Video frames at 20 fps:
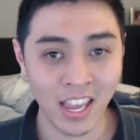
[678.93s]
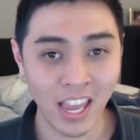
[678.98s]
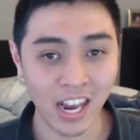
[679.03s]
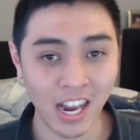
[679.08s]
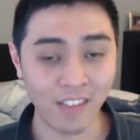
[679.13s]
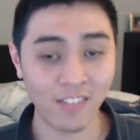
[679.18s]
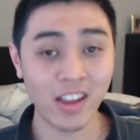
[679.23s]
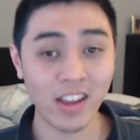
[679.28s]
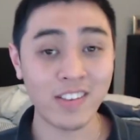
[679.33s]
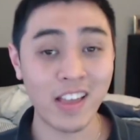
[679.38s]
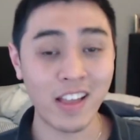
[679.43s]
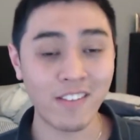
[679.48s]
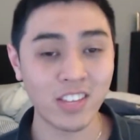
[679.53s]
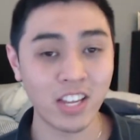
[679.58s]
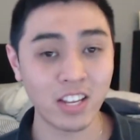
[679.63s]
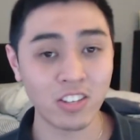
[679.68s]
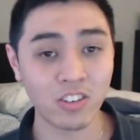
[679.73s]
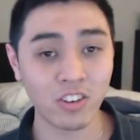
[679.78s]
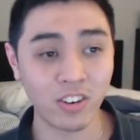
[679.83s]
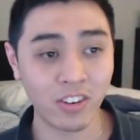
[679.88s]
And if you guys haven't
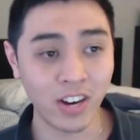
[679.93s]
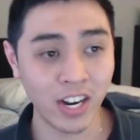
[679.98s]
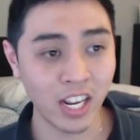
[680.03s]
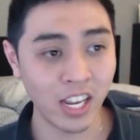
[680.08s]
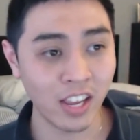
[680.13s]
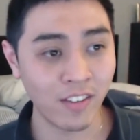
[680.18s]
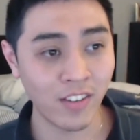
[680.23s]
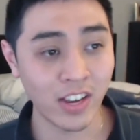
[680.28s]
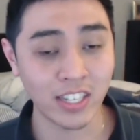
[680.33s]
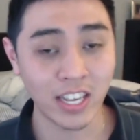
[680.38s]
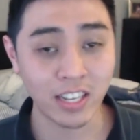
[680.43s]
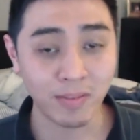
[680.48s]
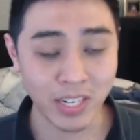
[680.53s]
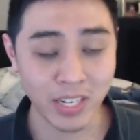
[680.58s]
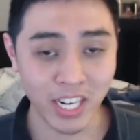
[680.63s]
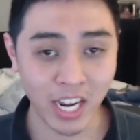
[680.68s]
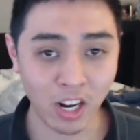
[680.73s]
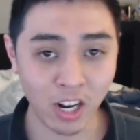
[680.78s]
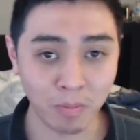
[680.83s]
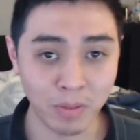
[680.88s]
done so already, if you guys like my
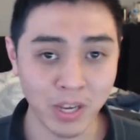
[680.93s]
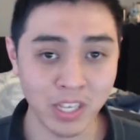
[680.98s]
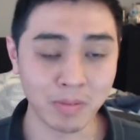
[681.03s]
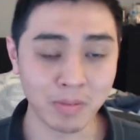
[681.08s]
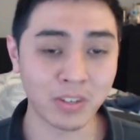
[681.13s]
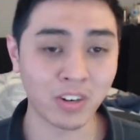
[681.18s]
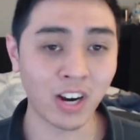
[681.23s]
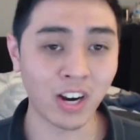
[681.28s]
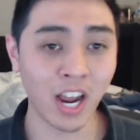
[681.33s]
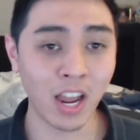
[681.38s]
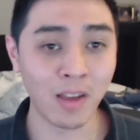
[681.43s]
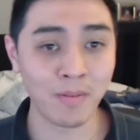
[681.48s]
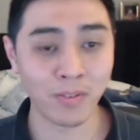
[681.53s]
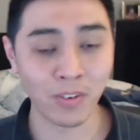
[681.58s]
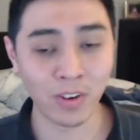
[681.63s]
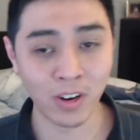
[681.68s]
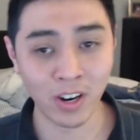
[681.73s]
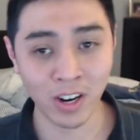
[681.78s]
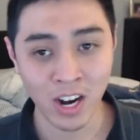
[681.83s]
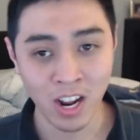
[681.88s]
channel, please subscribe
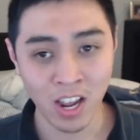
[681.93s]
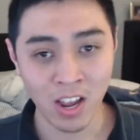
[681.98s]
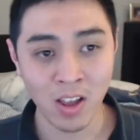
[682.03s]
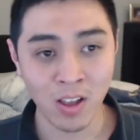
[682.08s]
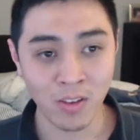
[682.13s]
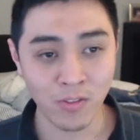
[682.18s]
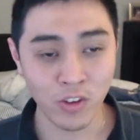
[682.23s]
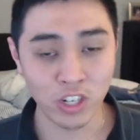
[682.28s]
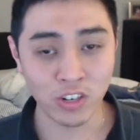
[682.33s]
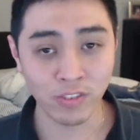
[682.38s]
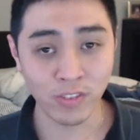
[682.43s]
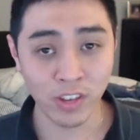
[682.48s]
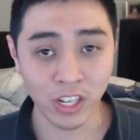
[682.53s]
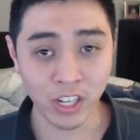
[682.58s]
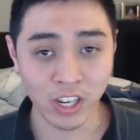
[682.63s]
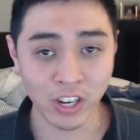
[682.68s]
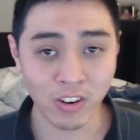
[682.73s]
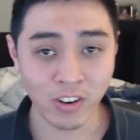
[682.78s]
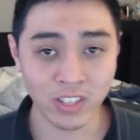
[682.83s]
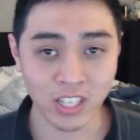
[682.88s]
for future
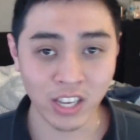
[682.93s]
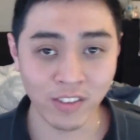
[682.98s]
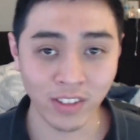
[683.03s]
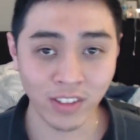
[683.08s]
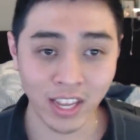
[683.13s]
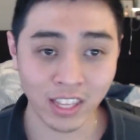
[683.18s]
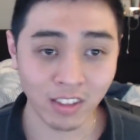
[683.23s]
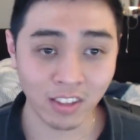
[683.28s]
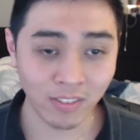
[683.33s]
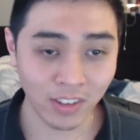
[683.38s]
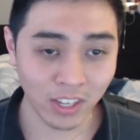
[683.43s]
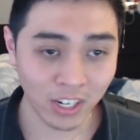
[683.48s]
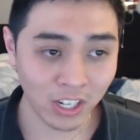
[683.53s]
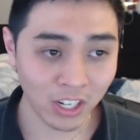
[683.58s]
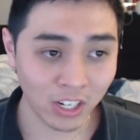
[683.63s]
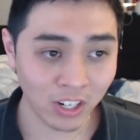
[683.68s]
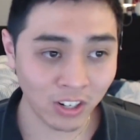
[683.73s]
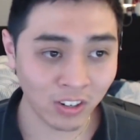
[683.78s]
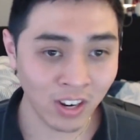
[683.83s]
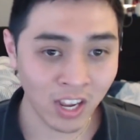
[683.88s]
videos, and if you like the
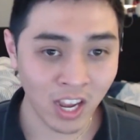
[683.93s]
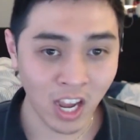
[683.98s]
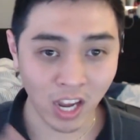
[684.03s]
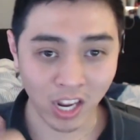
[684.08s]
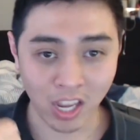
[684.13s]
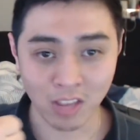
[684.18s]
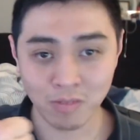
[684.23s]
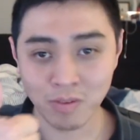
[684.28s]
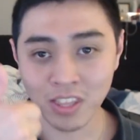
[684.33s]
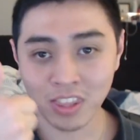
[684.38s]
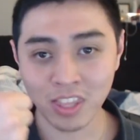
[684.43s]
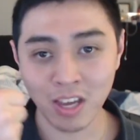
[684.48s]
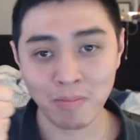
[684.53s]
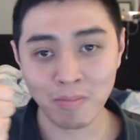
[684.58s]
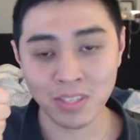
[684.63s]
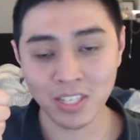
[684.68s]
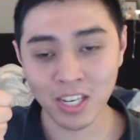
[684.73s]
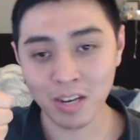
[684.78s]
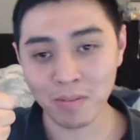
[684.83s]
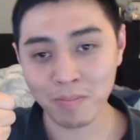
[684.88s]
video, it gives me a
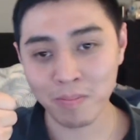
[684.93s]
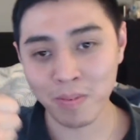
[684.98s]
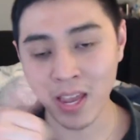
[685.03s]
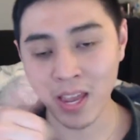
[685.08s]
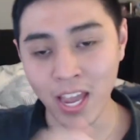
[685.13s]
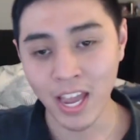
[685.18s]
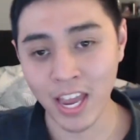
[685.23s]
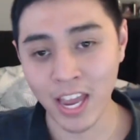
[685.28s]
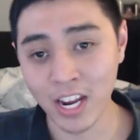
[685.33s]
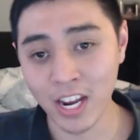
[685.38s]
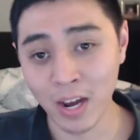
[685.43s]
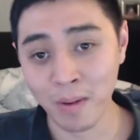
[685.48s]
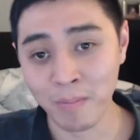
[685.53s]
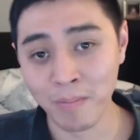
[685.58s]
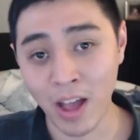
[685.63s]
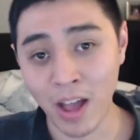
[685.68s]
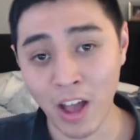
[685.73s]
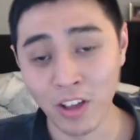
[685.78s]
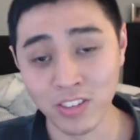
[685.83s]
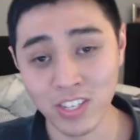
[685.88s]
thumbs up, and
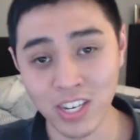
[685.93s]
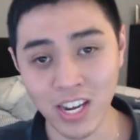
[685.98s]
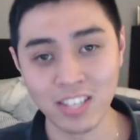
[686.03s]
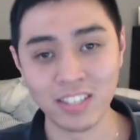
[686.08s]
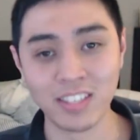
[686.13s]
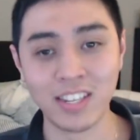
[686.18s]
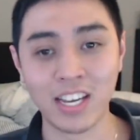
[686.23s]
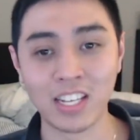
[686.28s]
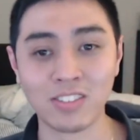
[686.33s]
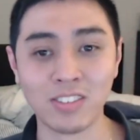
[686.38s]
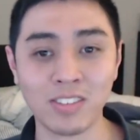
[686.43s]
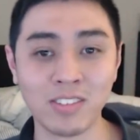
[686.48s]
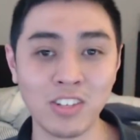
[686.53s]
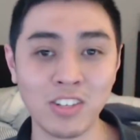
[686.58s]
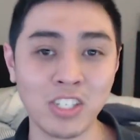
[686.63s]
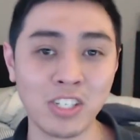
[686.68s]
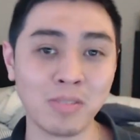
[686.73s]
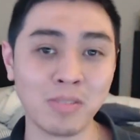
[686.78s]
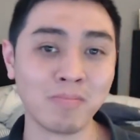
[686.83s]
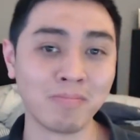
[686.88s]
I'll see you guys in the next one.
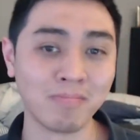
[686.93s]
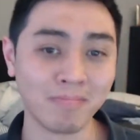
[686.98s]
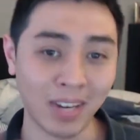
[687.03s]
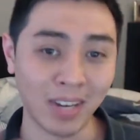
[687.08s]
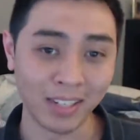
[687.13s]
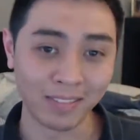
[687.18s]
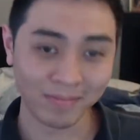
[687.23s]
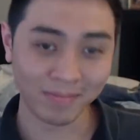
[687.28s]
YouTube, bye.